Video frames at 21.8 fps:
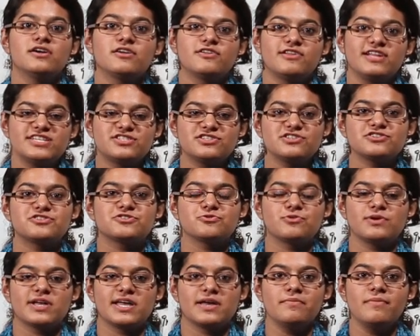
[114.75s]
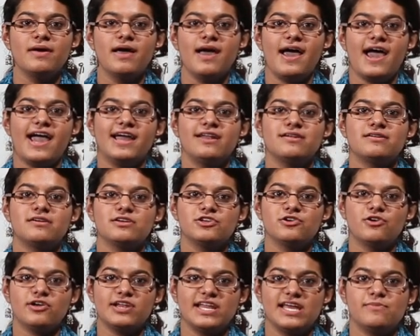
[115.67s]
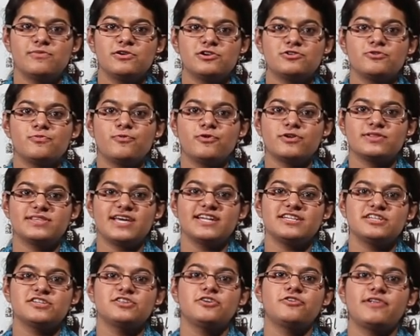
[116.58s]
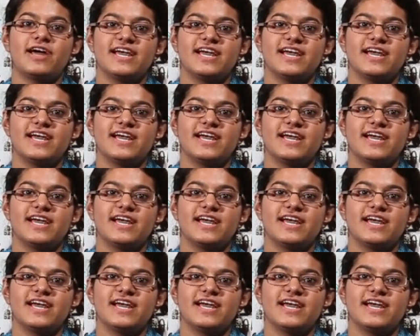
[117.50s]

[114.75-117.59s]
reaches to him and you are able to put that in your